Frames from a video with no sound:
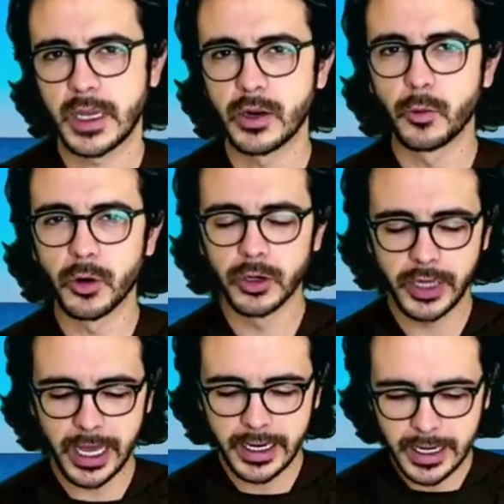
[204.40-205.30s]
In a world
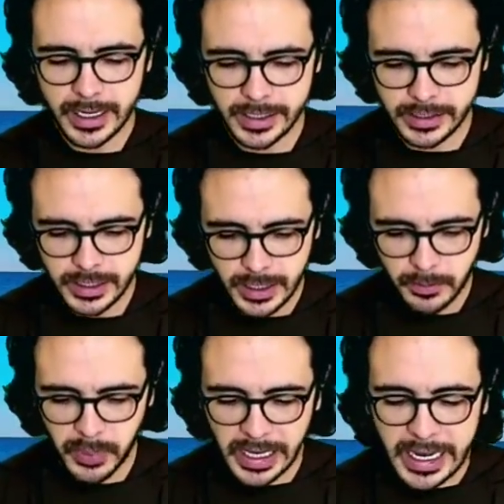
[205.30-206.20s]
that is
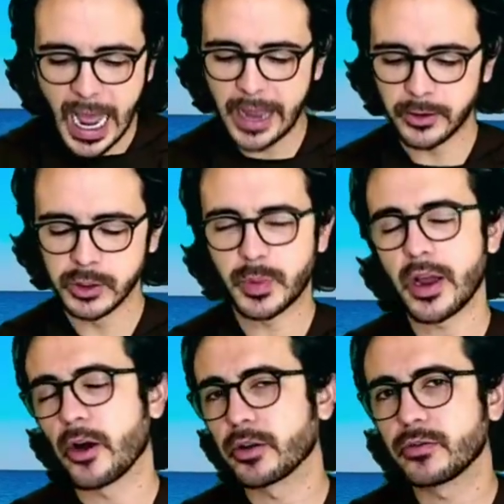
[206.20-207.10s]
beguiled
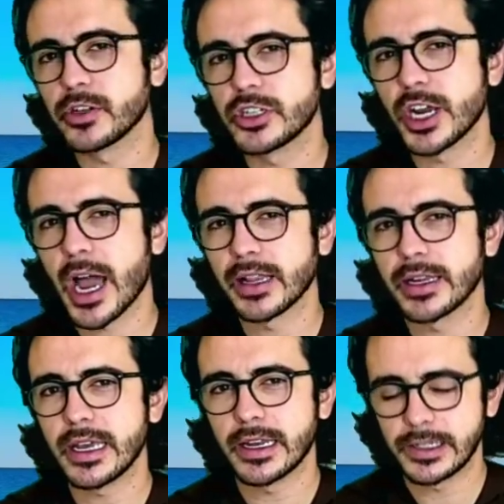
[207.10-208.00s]
by
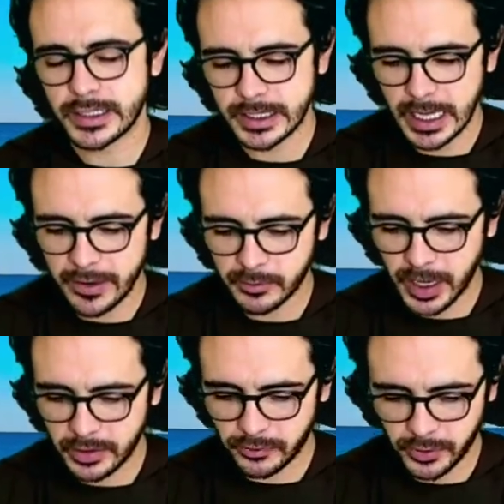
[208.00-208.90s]
artificiality and enslaved
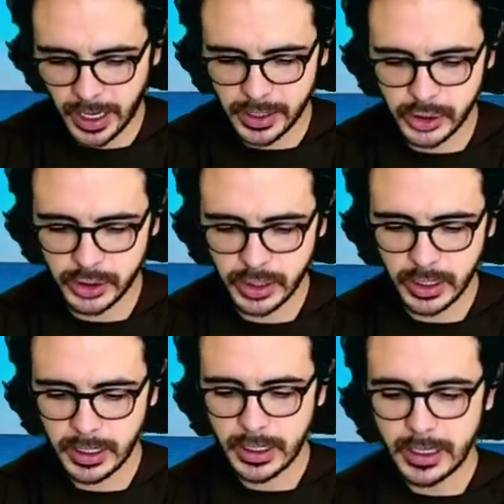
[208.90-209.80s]
by the flesh,
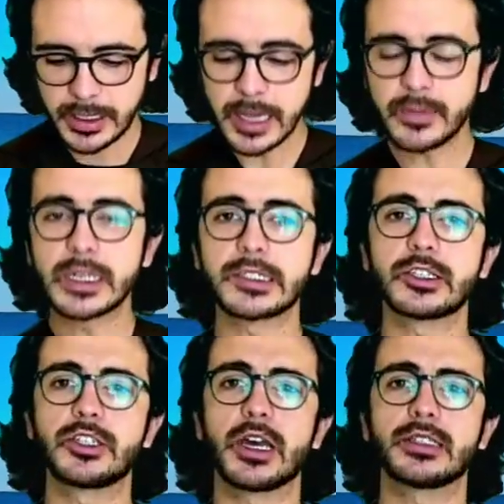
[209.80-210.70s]
let me
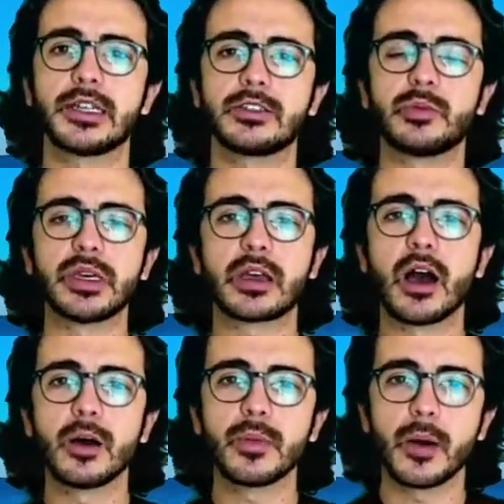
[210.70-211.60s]
suggest that to
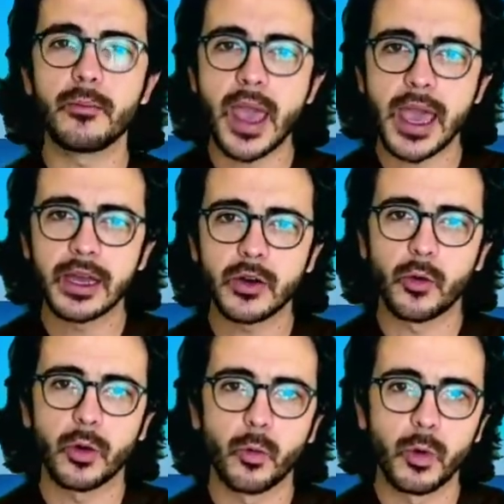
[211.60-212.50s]
become a man
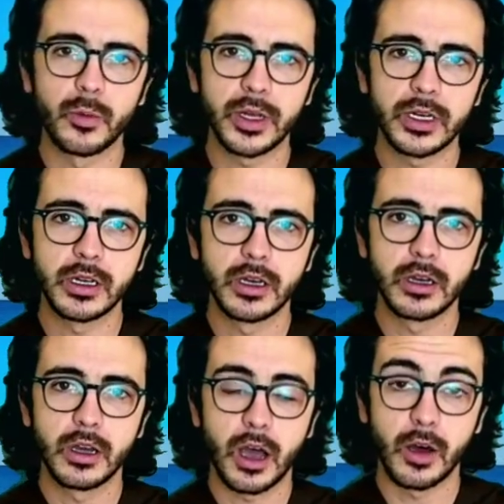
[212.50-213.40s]
or a woman
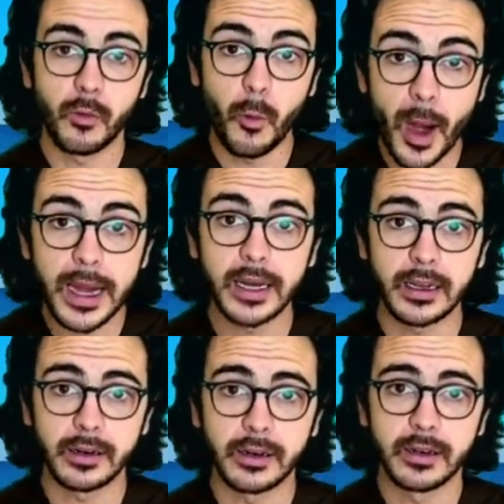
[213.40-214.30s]
of
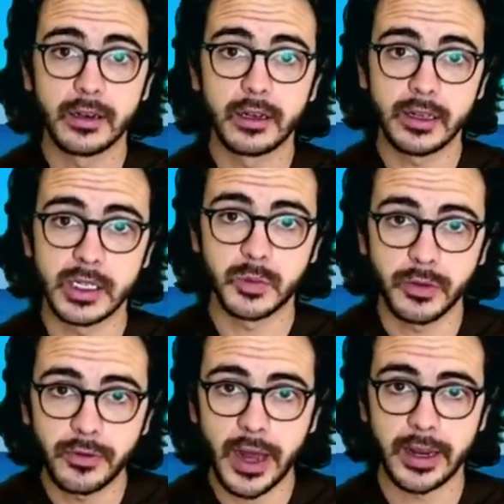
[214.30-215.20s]
waiting is
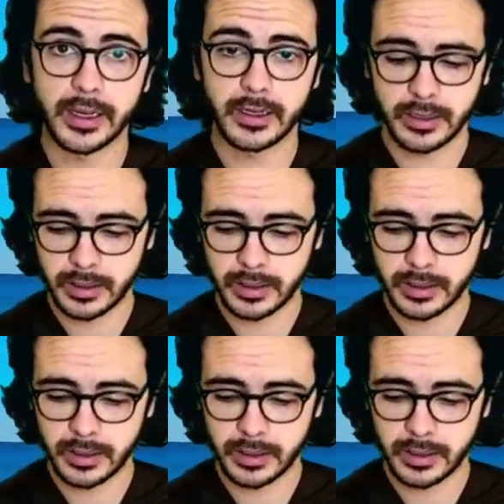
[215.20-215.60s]
prophetic.